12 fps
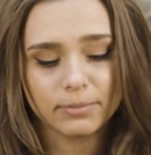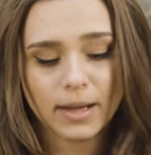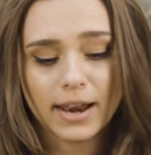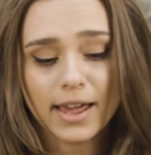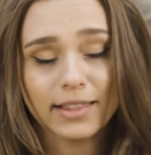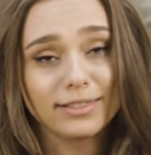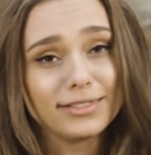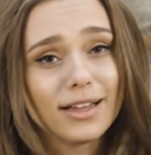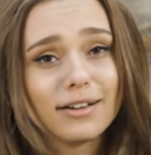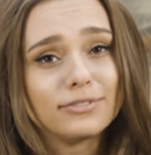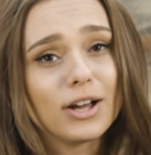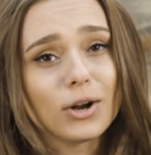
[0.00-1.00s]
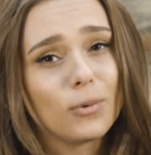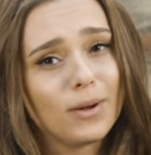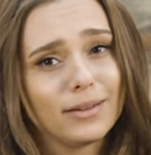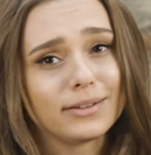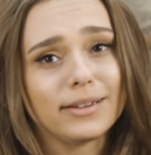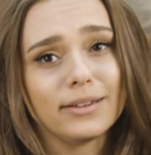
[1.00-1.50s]
and I love a
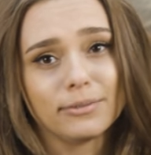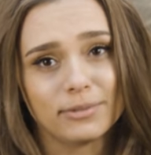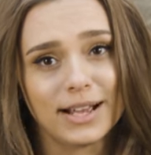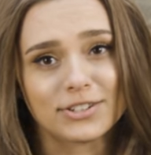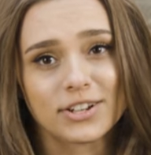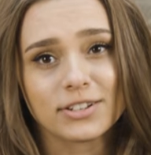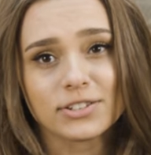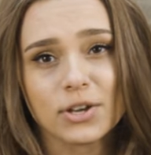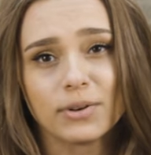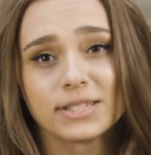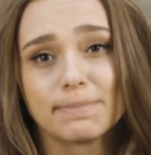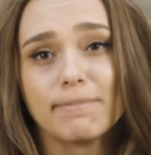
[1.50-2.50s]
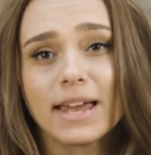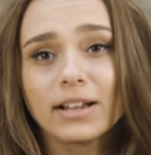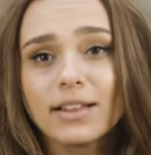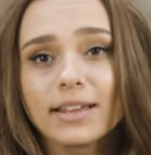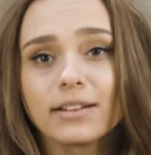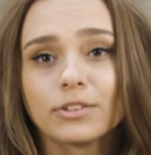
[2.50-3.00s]
quality ratchet. So it's
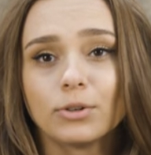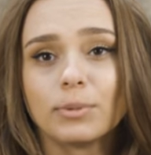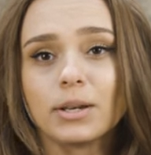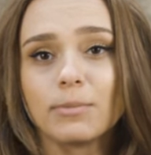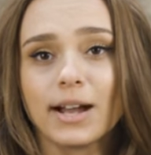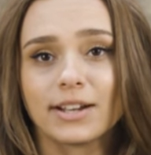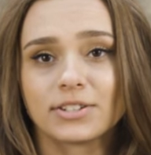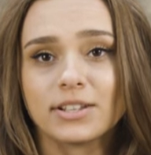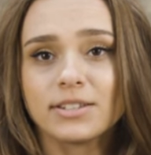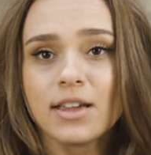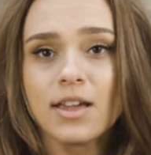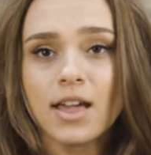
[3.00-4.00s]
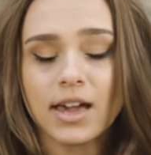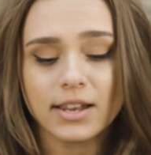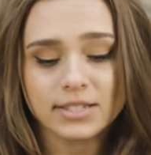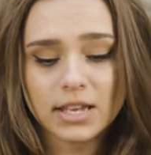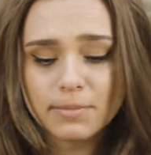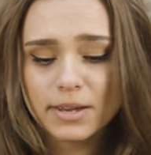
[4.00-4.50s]
metal and aluminum ratchets and
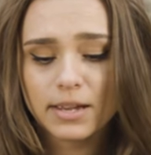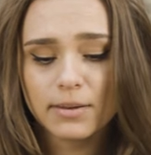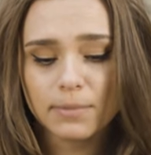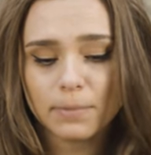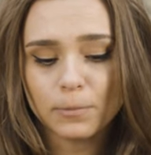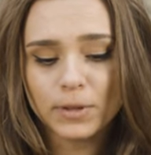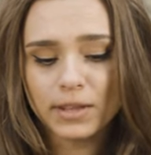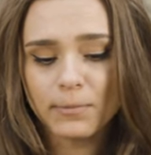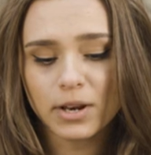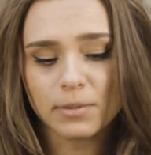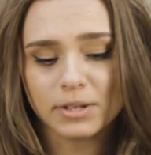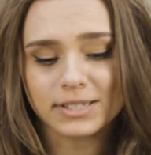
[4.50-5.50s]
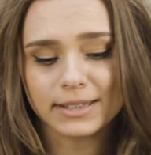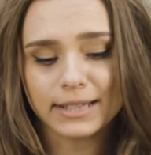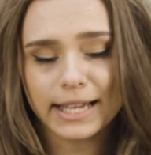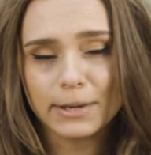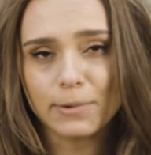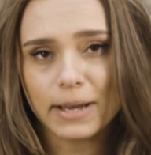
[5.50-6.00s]
it's going to be really one of the most
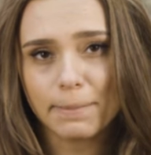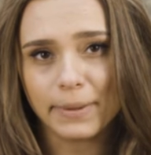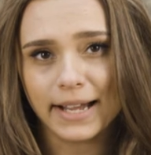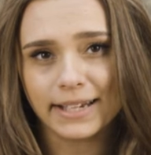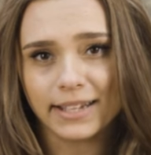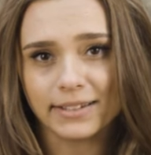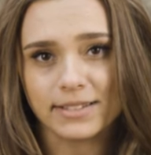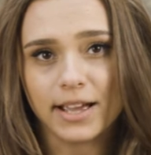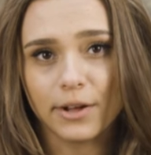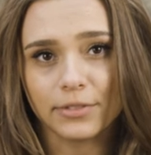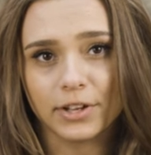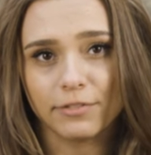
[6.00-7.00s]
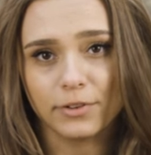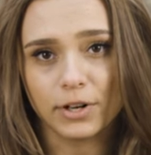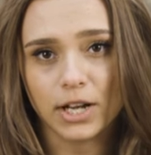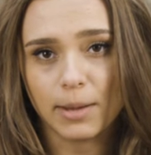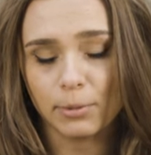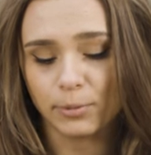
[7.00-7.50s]
lightweight bindings out there for a
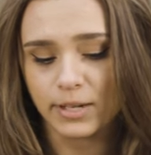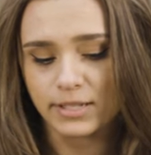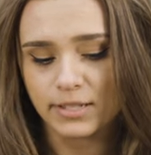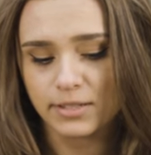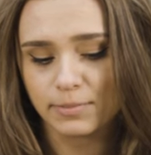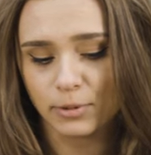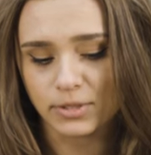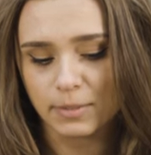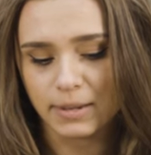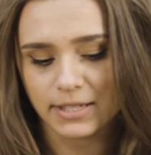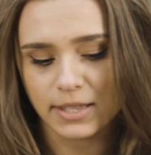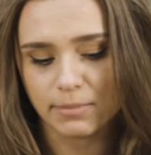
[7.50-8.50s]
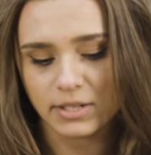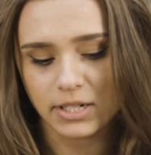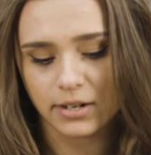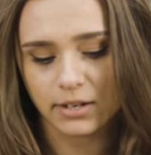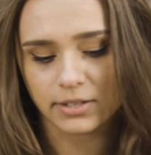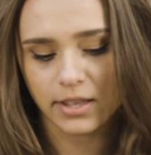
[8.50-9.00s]
couple reasons, mostly based on the
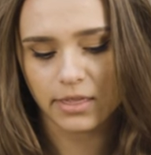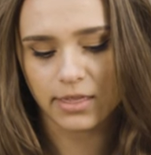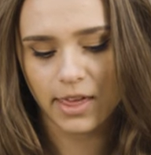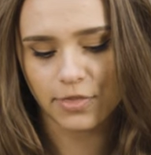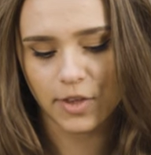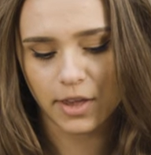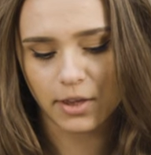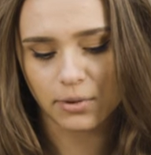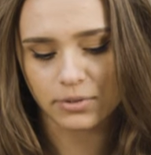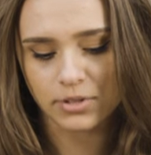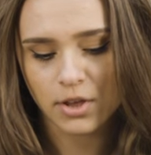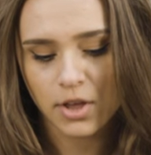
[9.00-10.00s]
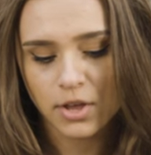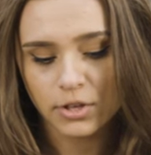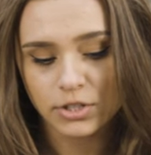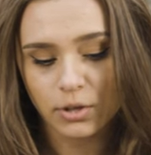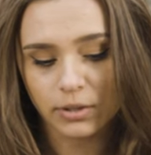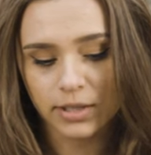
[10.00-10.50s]
materials that they use.
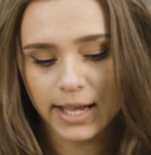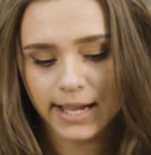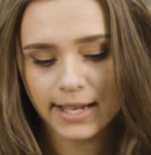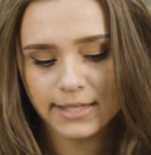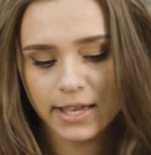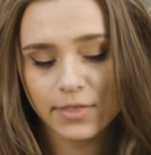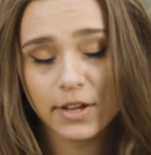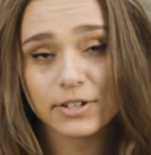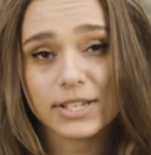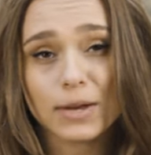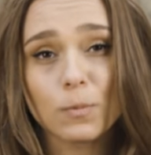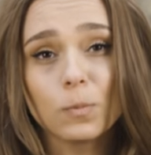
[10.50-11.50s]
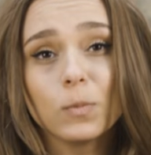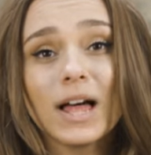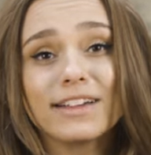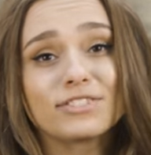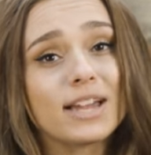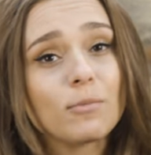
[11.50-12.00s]
So like I said, there's a
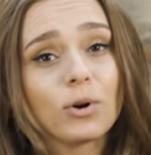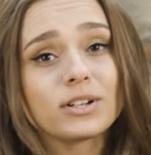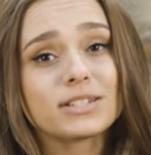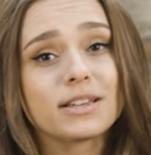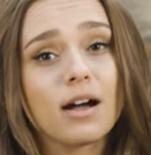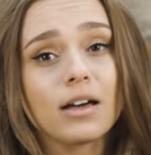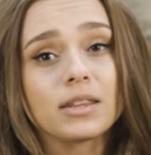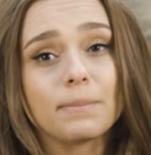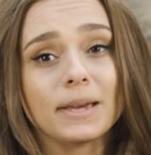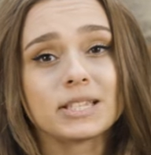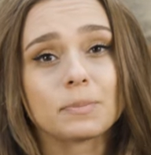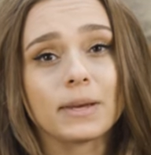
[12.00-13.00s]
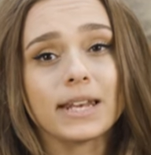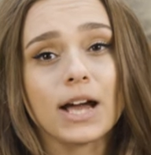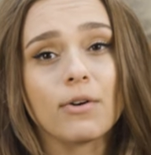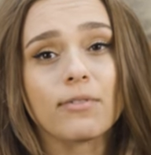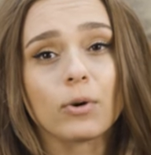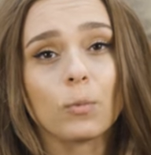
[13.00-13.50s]
lifetime warranty on the base plate.
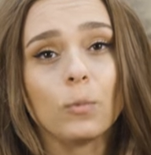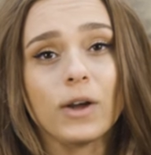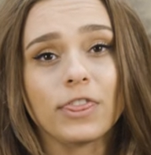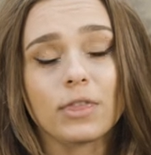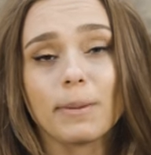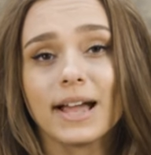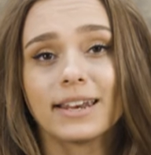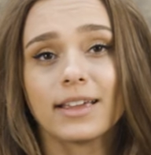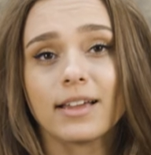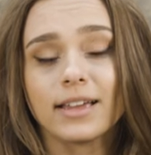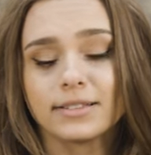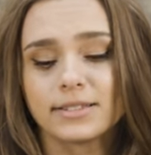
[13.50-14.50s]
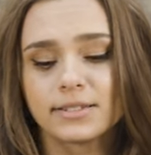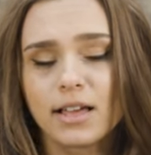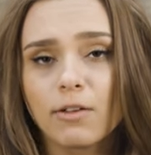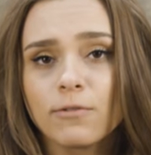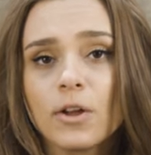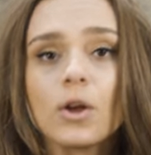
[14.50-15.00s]
However, with the binding
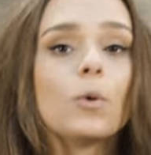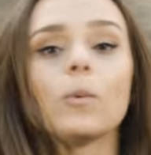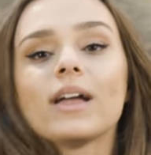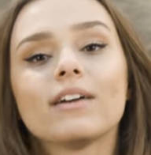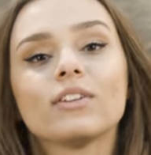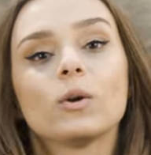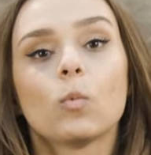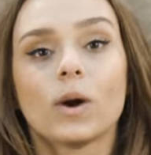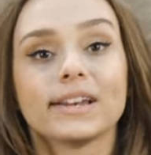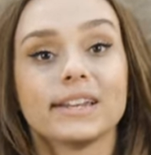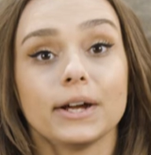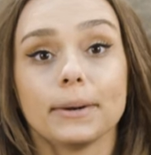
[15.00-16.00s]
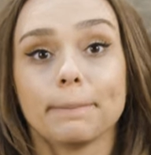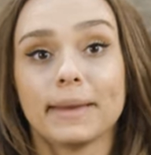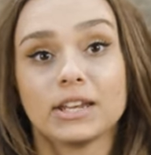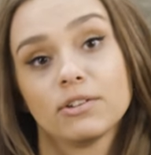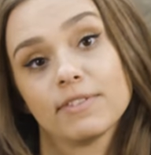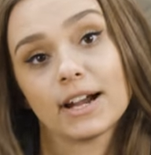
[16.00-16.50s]
itself, we have a one year
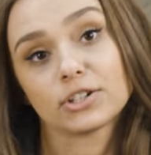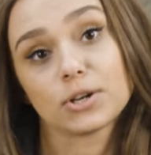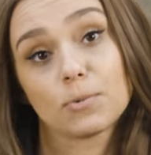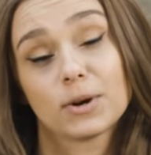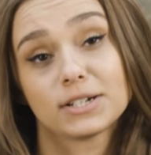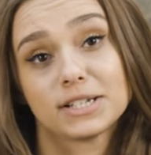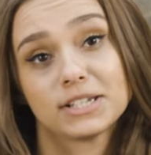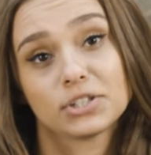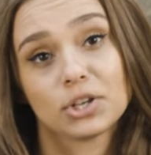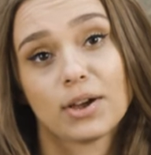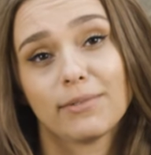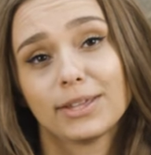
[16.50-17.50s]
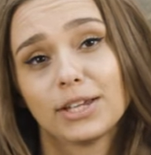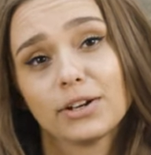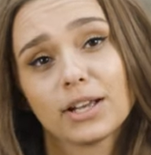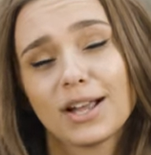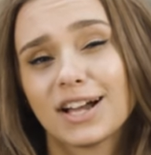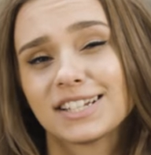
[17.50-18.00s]
manufacturer warranty. So you have a year
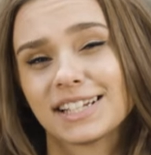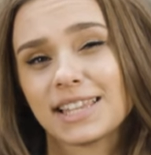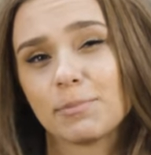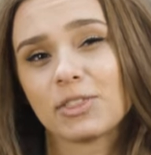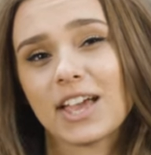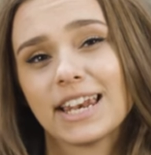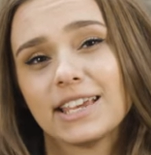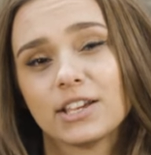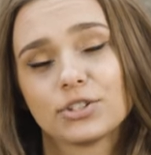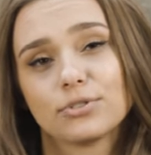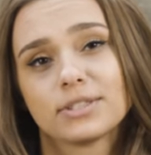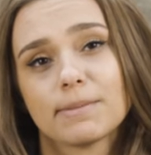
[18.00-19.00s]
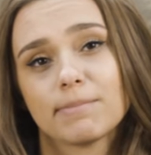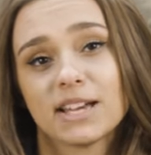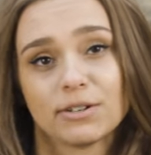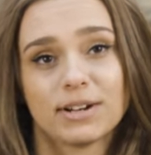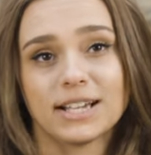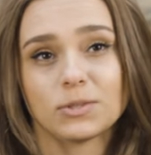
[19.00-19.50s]
to contact them with any issues that
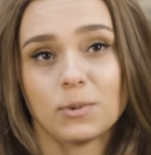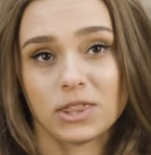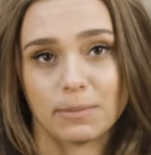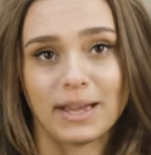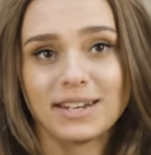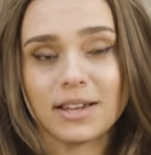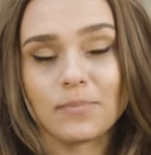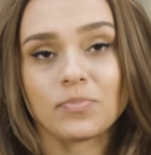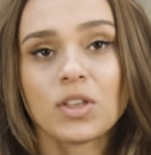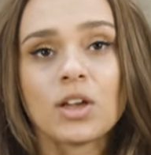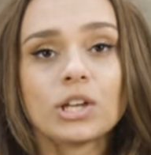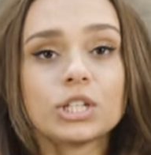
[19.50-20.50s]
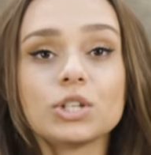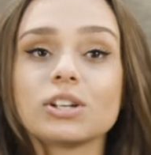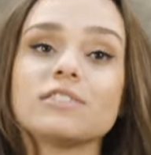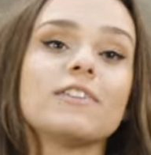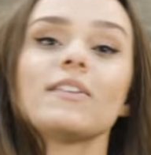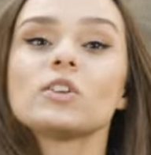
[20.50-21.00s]
might arise with the binding. So you
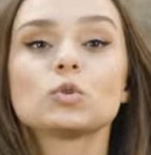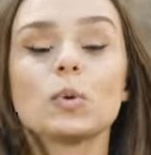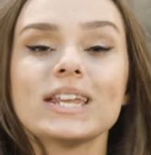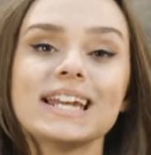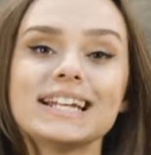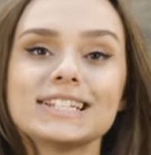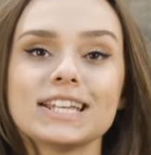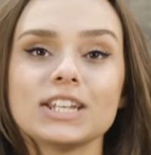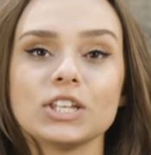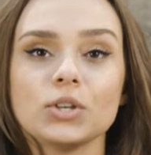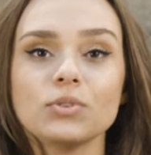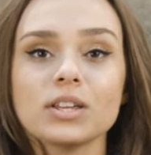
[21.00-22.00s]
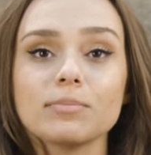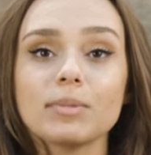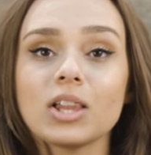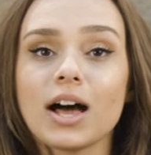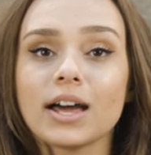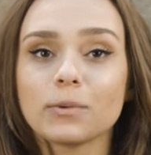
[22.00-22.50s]
can find the 2018 Union
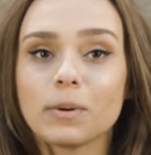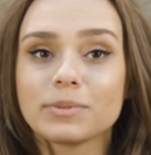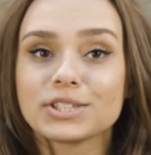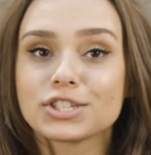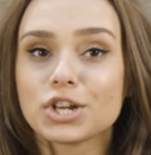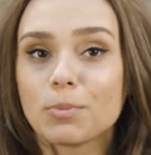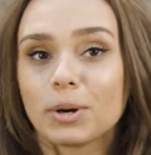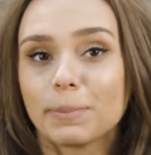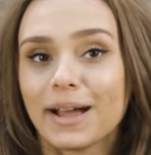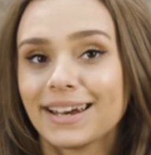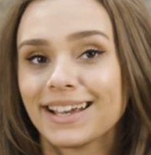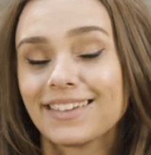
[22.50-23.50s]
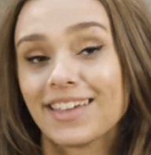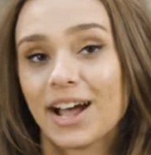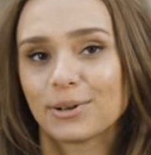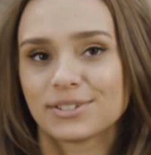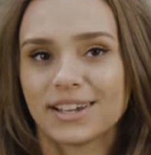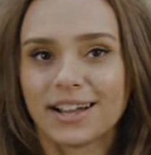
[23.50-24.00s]
Milan Women's Snowboard Binding at
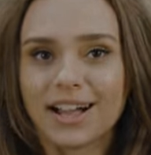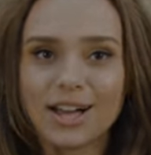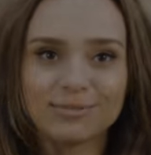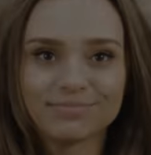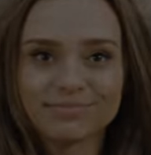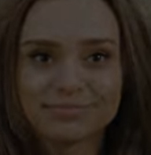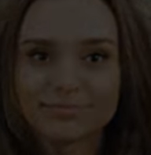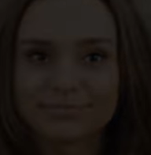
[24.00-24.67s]
thehouse.com.